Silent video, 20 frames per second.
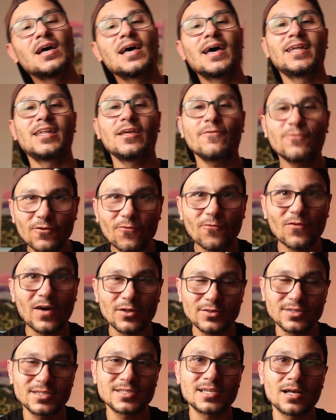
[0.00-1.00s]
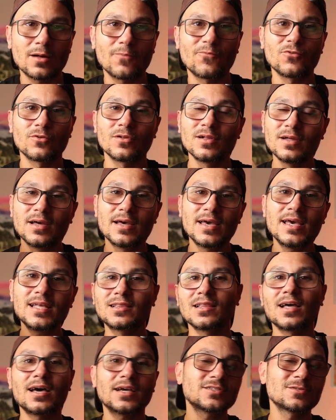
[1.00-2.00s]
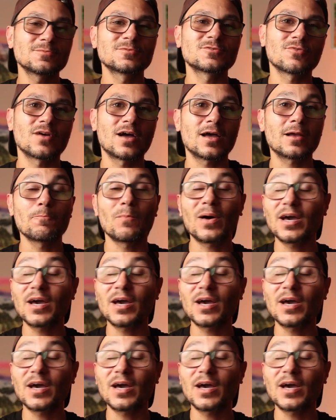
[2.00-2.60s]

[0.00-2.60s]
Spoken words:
And if you found this helpful, hit like, subscribe.